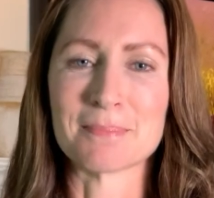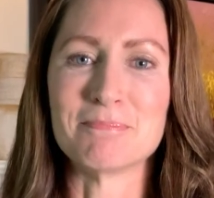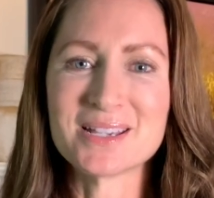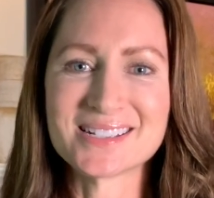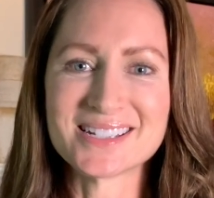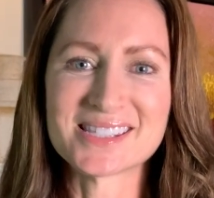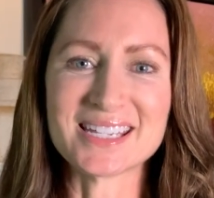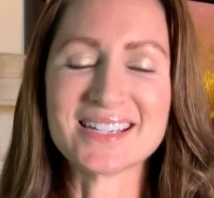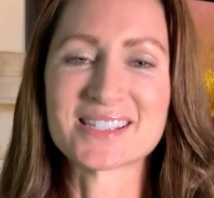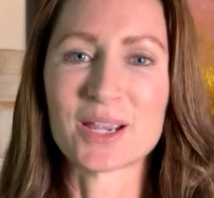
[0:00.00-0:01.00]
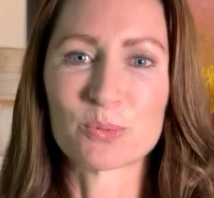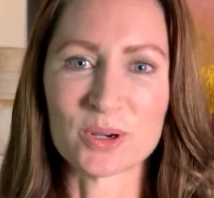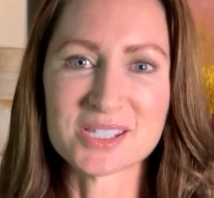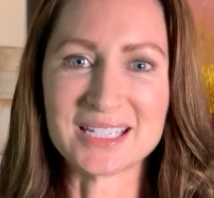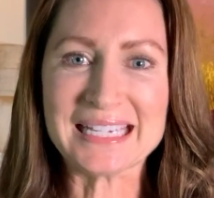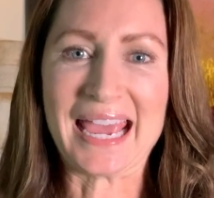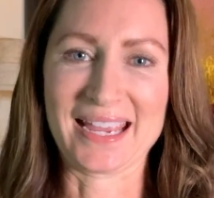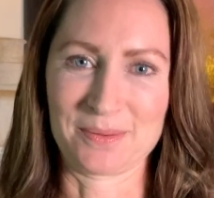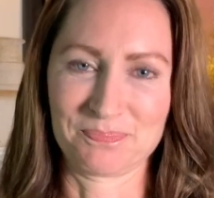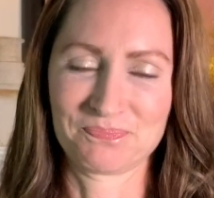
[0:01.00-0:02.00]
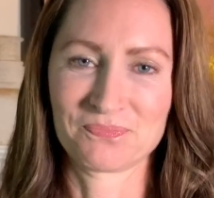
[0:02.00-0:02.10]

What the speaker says: Business is a risky game.